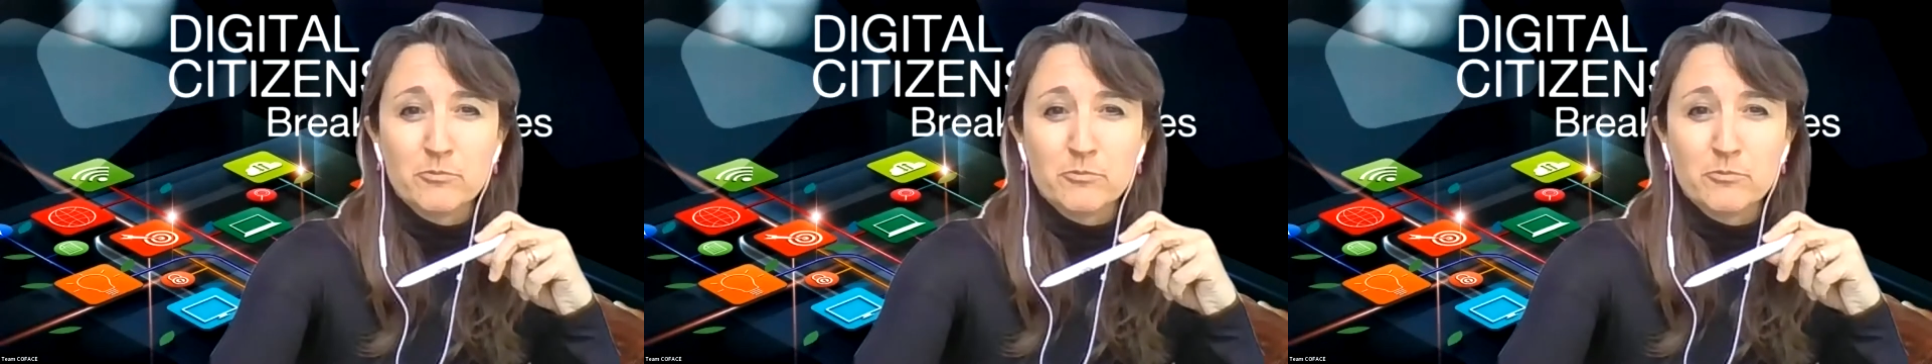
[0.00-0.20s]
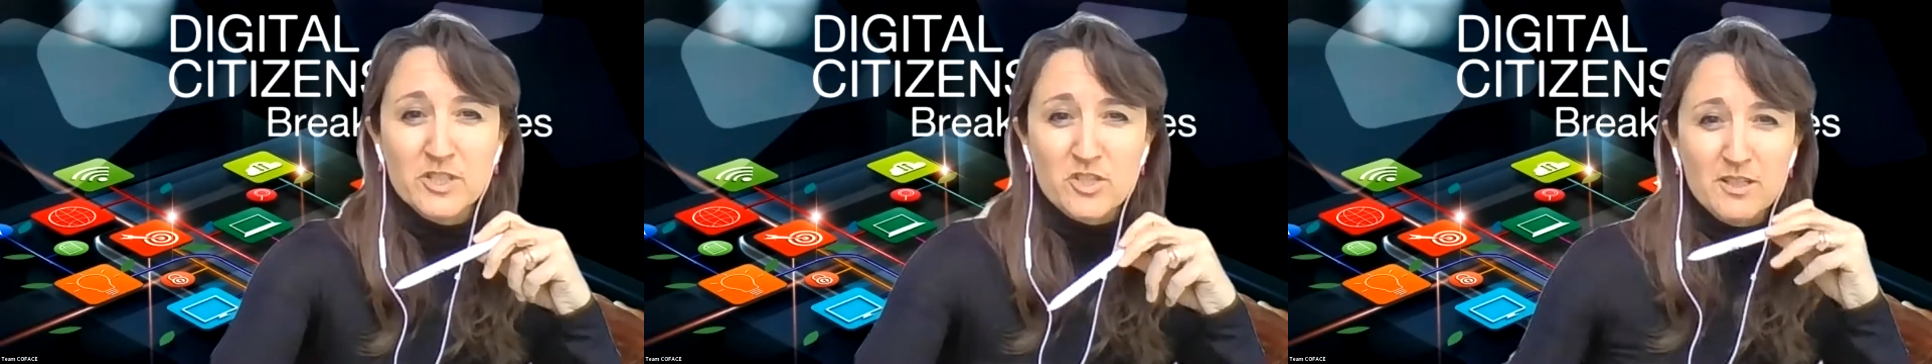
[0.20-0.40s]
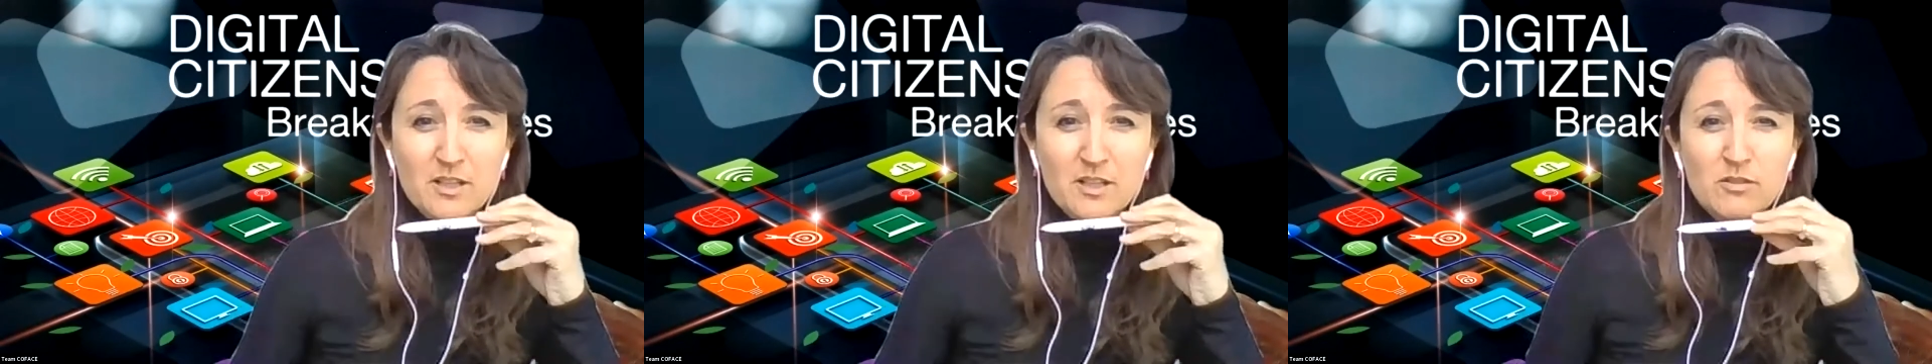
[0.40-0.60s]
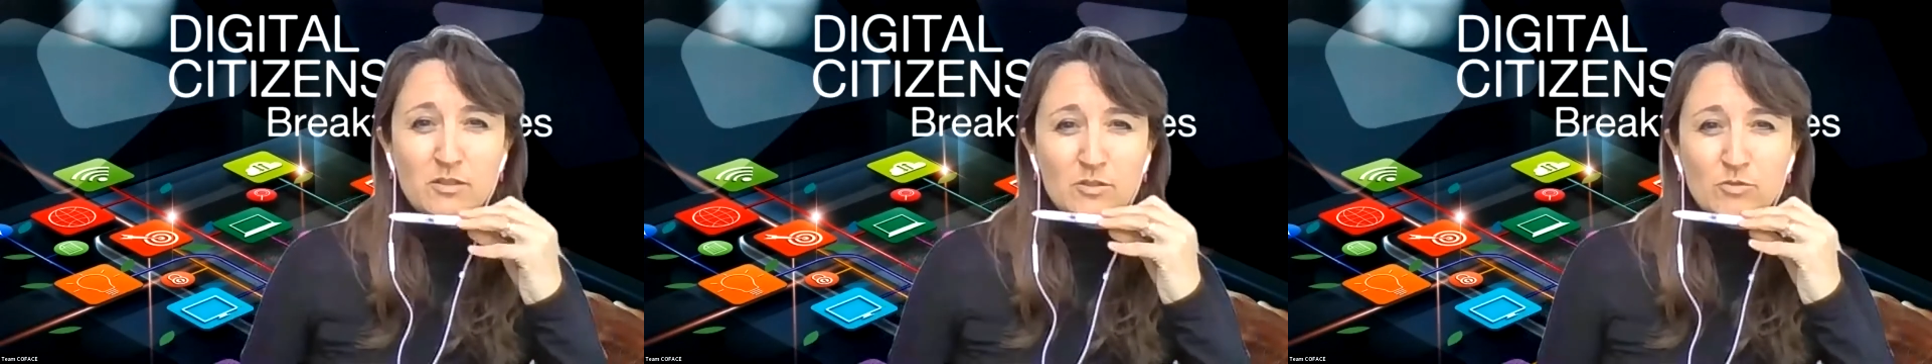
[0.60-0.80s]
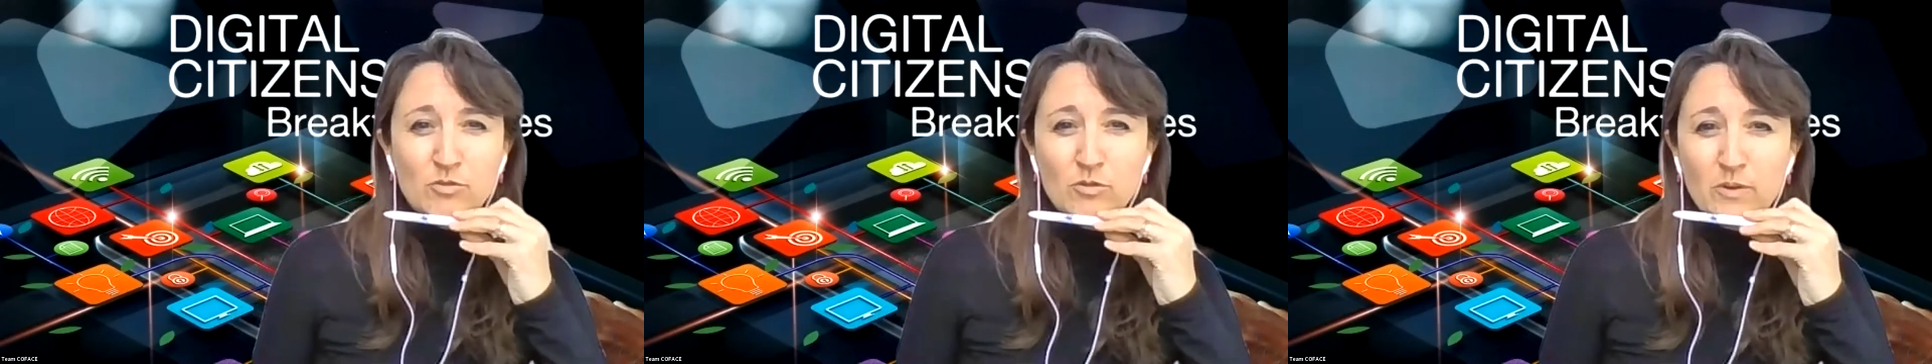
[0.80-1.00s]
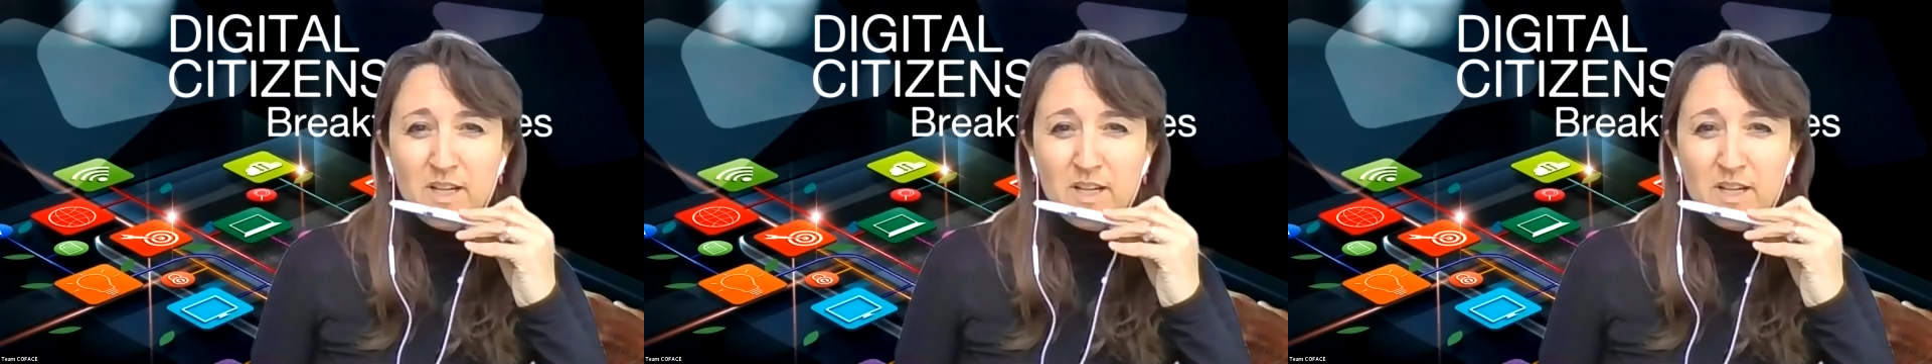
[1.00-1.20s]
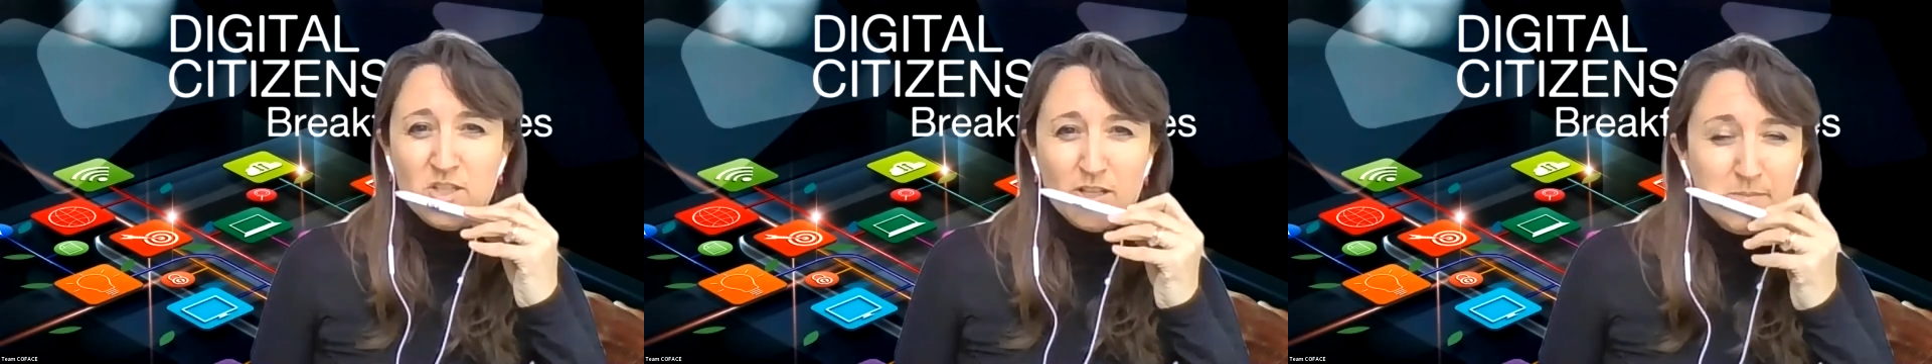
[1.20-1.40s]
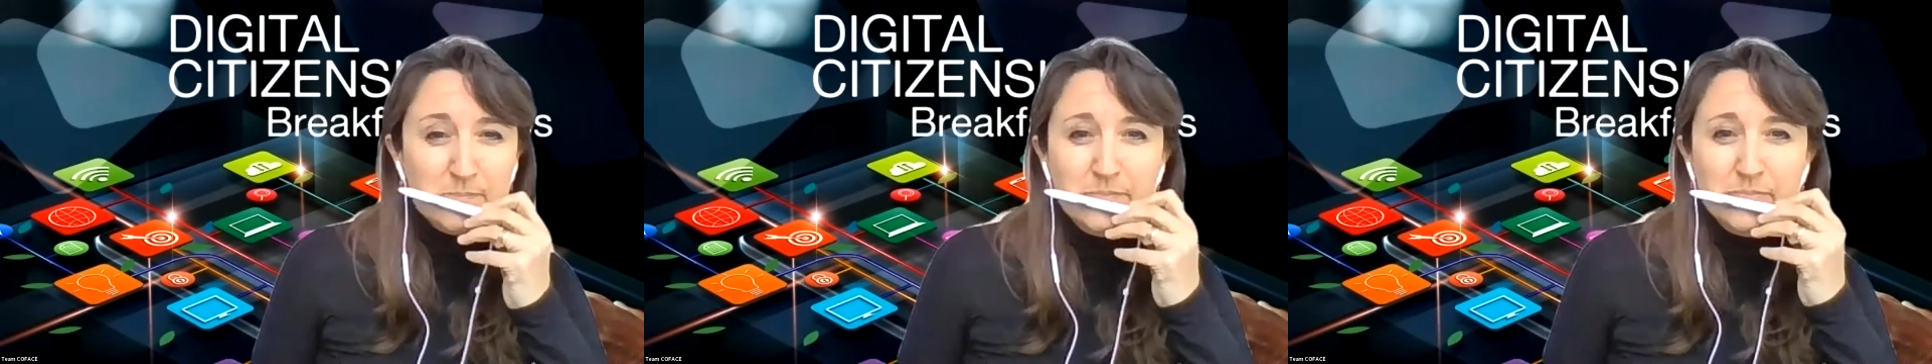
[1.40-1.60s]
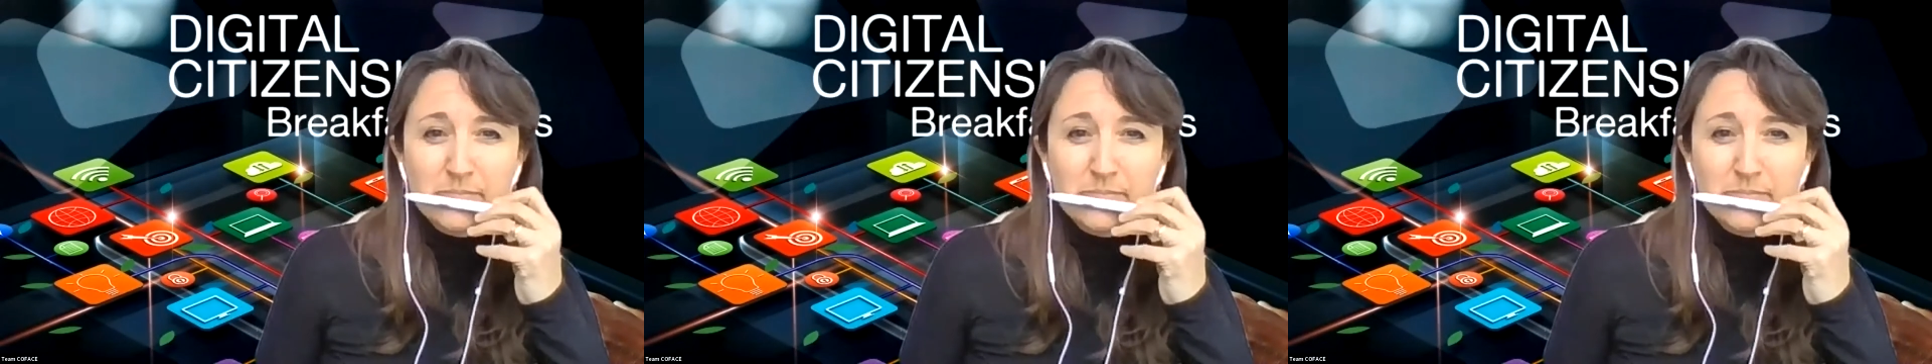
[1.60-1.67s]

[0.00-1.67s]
Christian in Croatia.